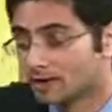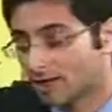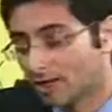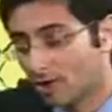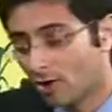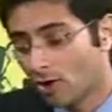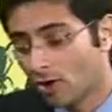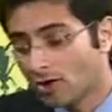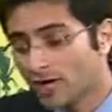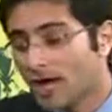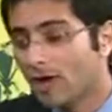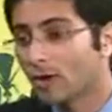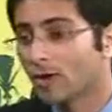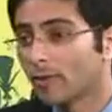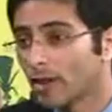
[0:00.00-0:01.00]
can all
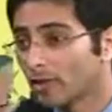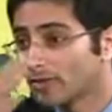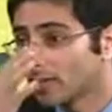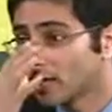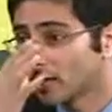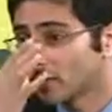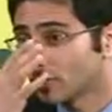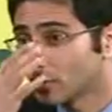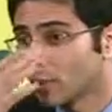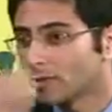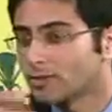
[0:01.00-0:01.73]
care about the other, want to